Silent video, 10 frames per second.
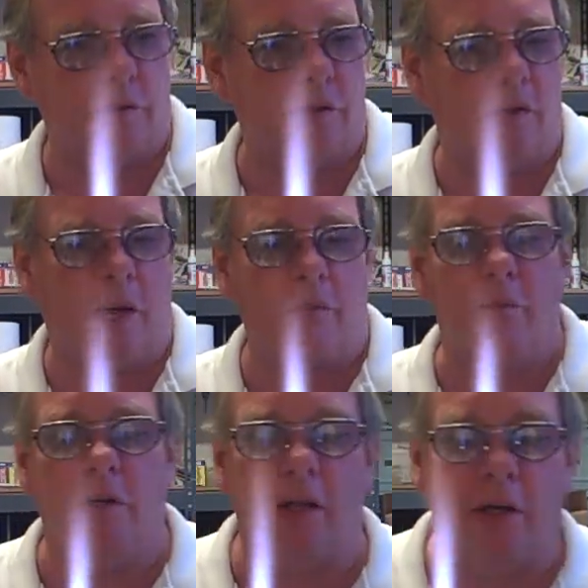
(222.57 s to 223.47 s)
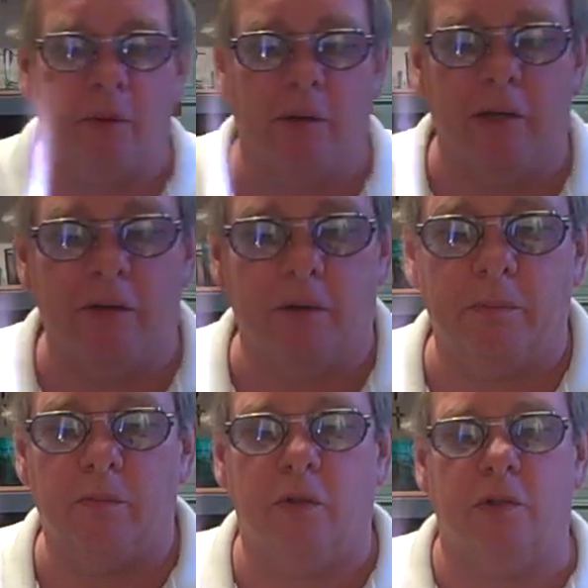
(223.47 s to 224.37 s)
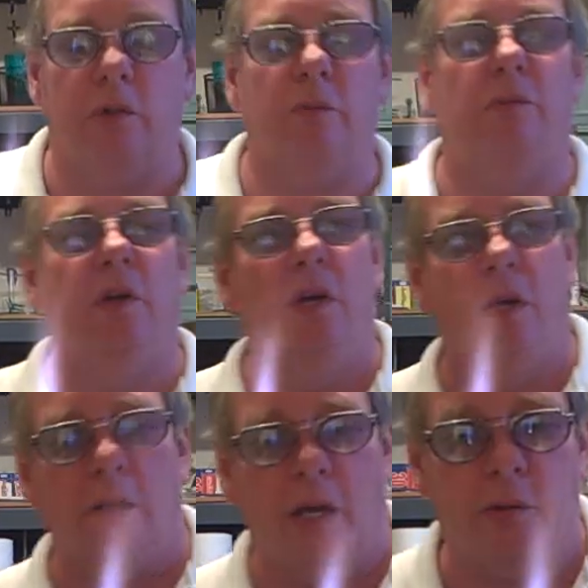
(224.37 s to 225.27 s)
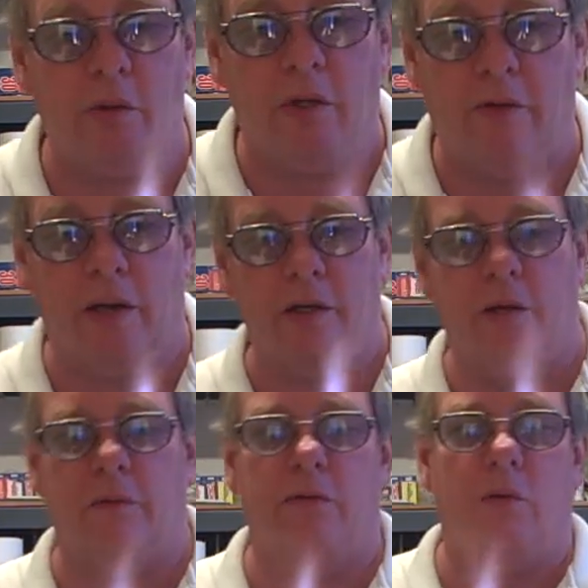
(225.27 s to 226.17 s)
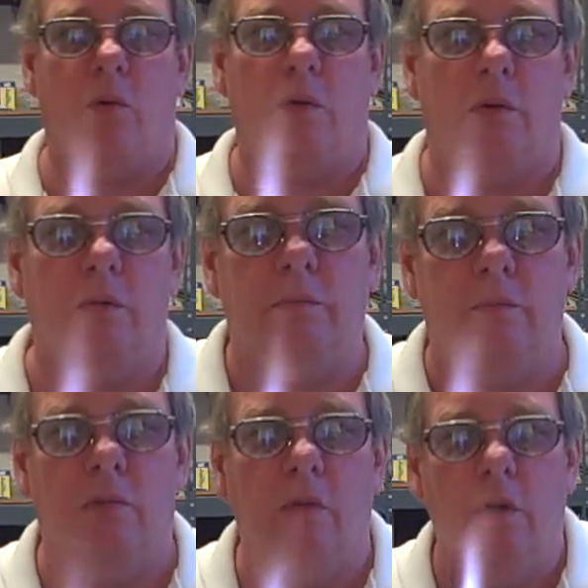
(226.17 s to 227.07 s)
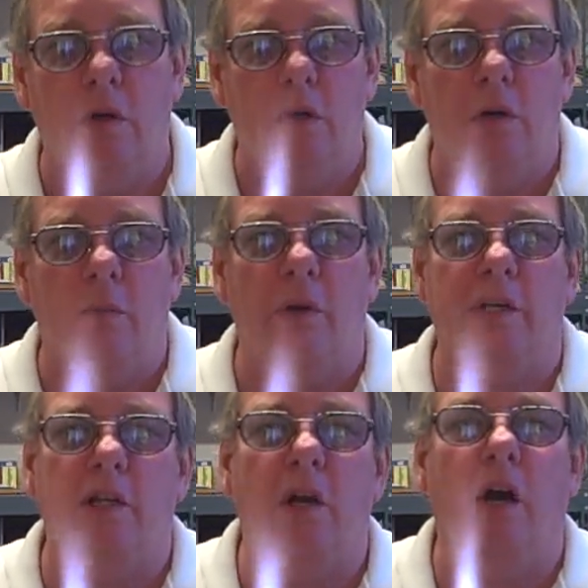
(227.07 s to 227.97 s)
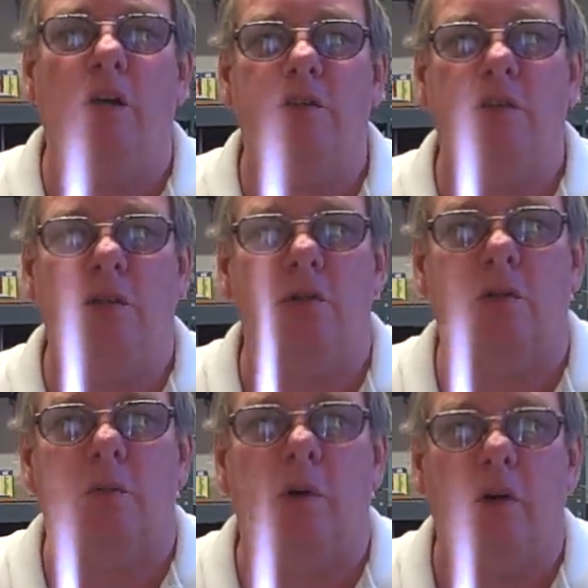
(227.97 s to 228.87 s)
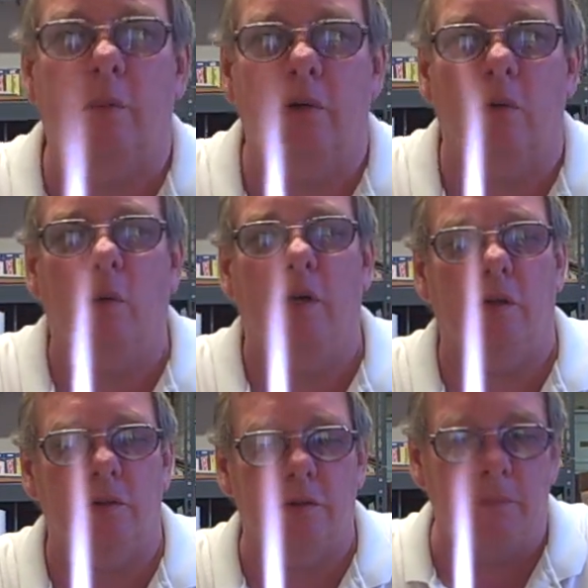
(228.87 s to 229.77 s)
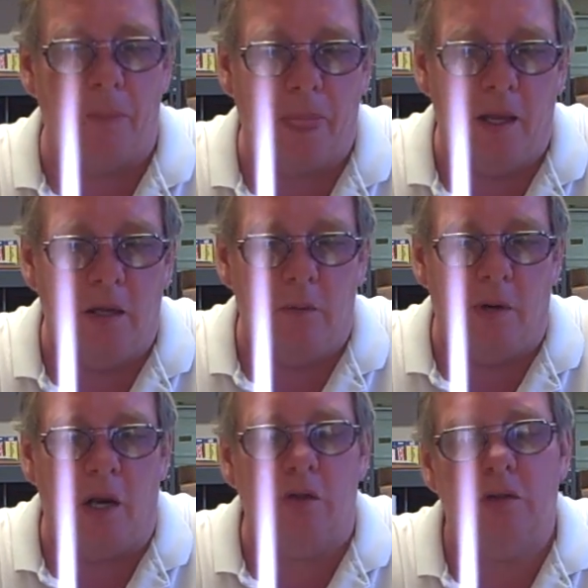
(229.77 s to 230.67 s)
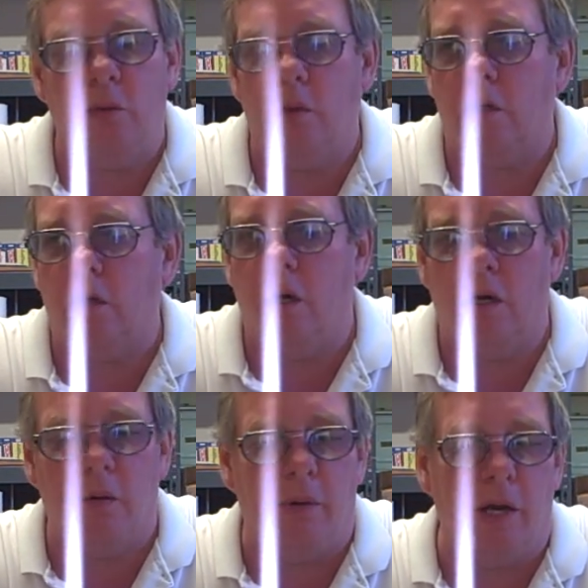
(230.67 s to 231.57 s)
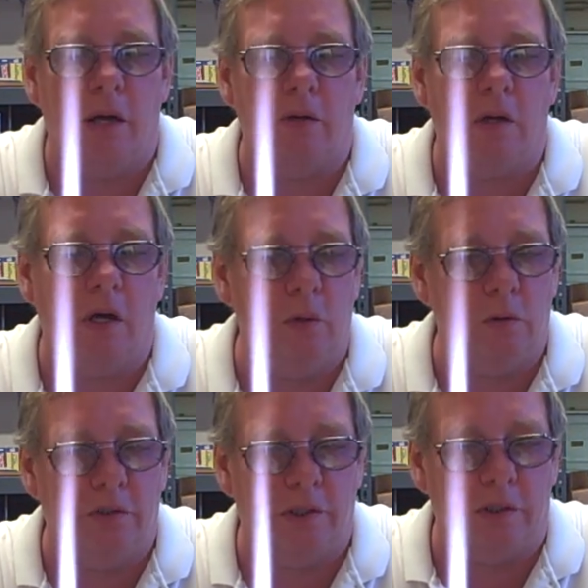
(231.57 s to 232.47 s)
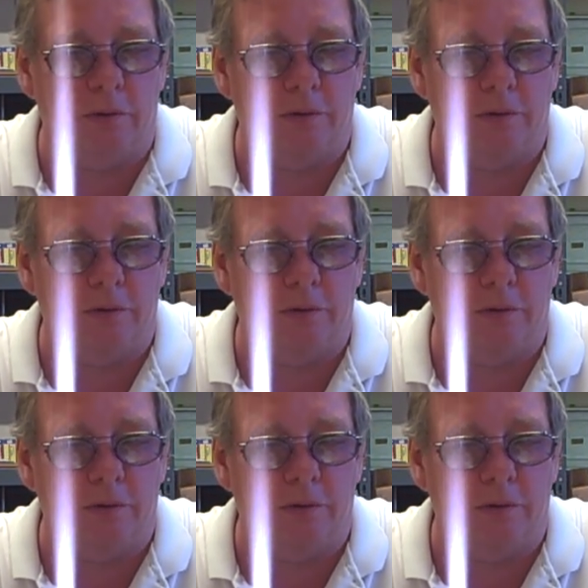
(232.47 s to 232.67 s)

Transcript: it just happened to be laying around there. So that's really about it for making hot seals or permanent welds. I also want to talk about cold seals.